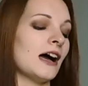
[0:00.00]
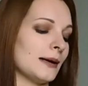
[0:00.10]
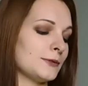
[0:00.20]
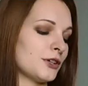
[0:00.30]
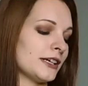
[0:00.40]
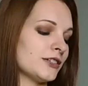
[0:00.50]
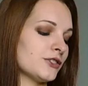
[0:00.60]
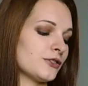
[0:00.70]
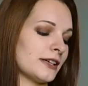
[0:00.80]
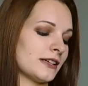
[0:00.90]
I'm trying to
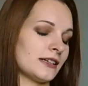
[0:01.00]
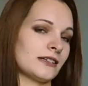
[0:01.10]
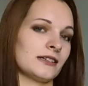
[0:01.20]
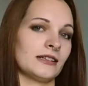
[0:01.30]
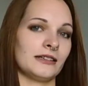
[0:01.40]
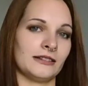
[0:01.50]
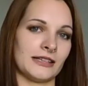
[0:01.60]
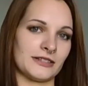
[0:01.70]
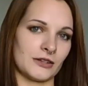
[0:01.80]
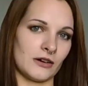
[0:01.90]
drink
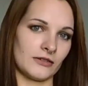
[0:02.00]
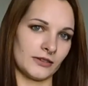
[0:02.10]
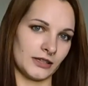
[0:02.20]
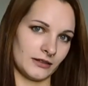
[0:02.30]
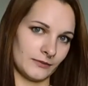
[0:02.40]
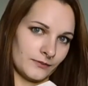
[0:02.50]
less coffee